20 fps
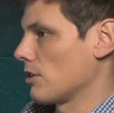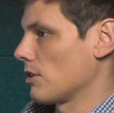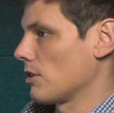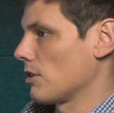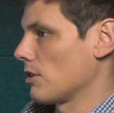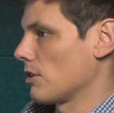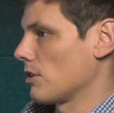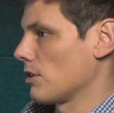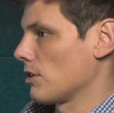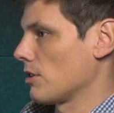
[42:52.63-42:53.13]

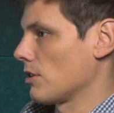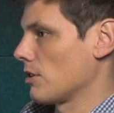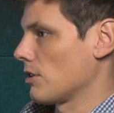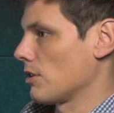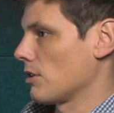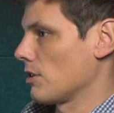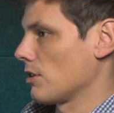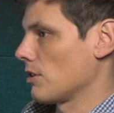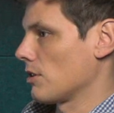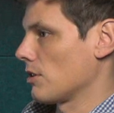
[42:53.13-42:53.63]

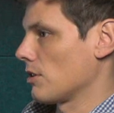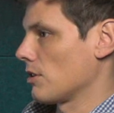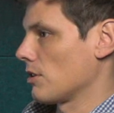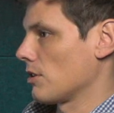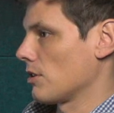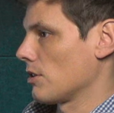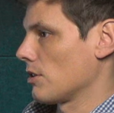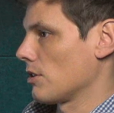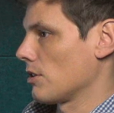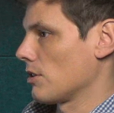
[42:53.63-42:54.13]

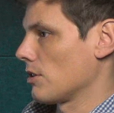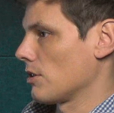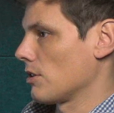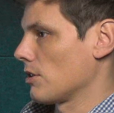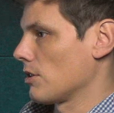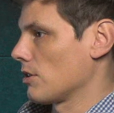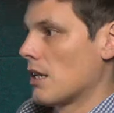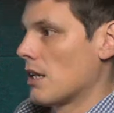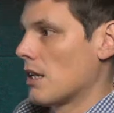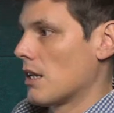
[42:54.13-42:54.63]

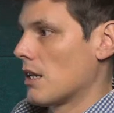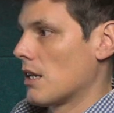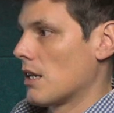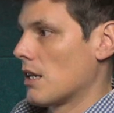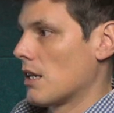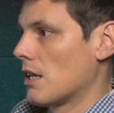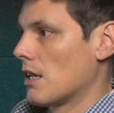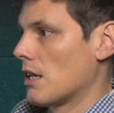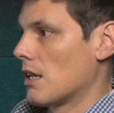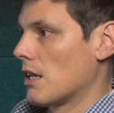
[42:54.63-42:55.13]

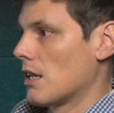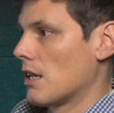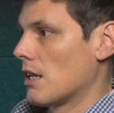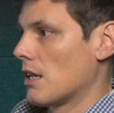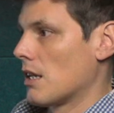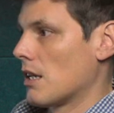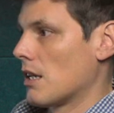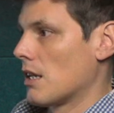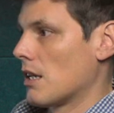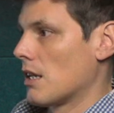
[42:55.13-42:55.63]

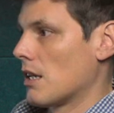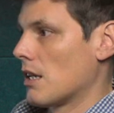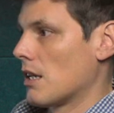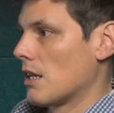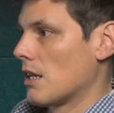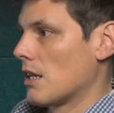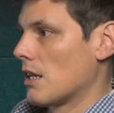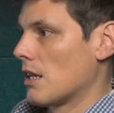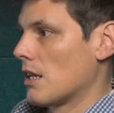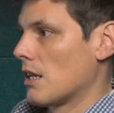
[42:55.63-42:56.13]

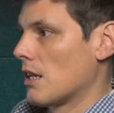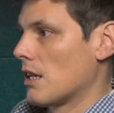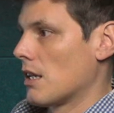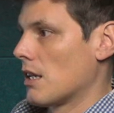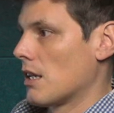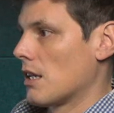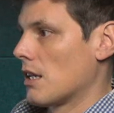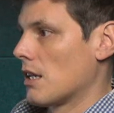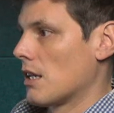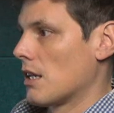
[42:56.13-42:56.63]

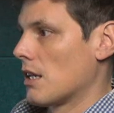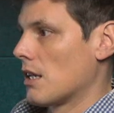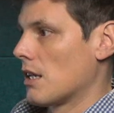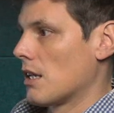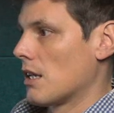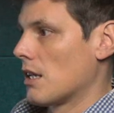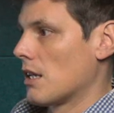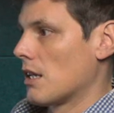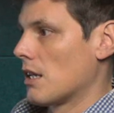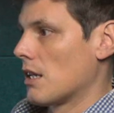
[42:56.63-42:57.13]

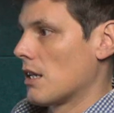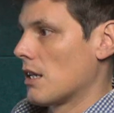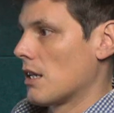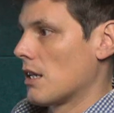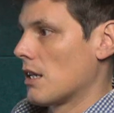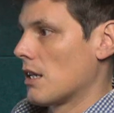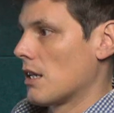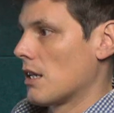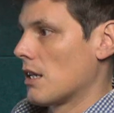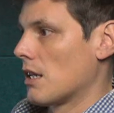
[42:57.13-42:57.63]

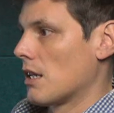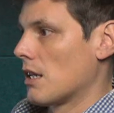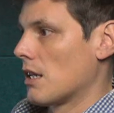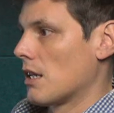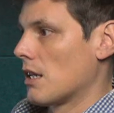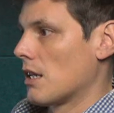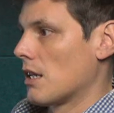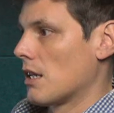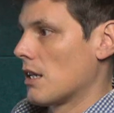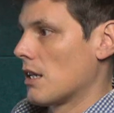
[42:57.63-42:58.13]

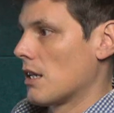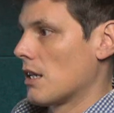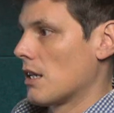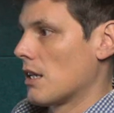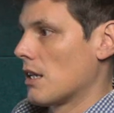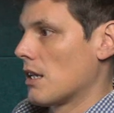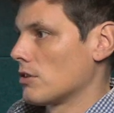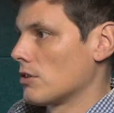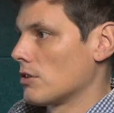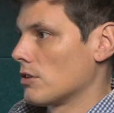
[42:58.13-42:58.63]

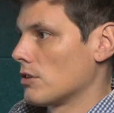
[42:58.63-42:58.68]
(no one is talking)